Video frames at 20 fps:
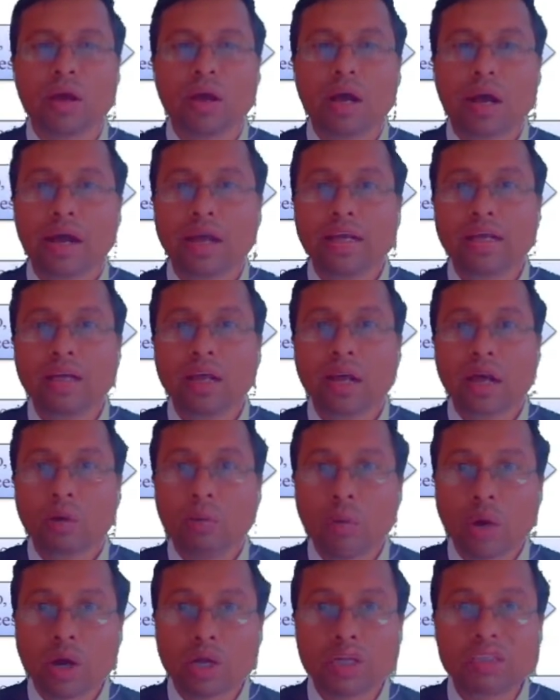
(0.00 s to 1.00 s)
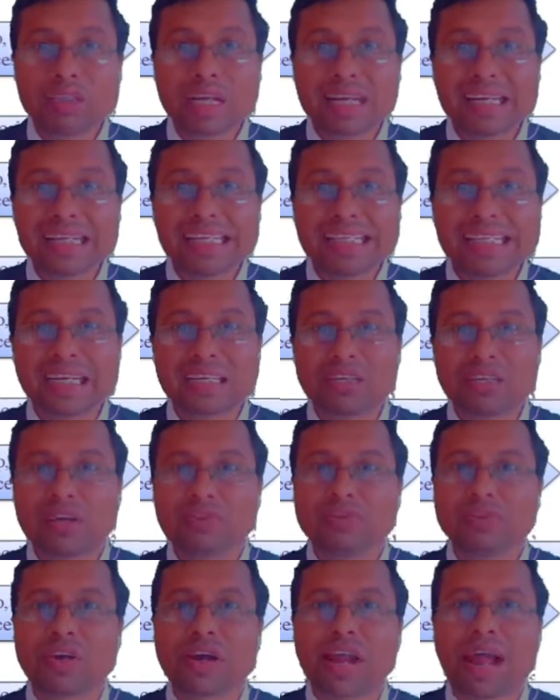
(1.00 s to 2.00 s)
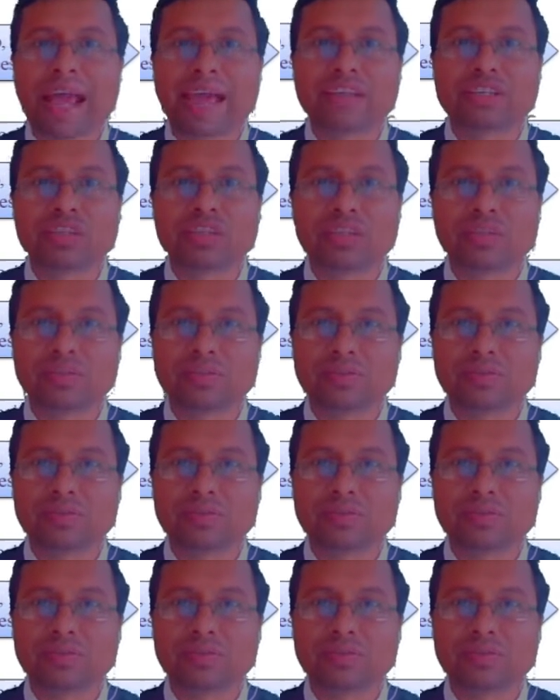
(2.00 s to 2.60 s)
and what is the result of your action,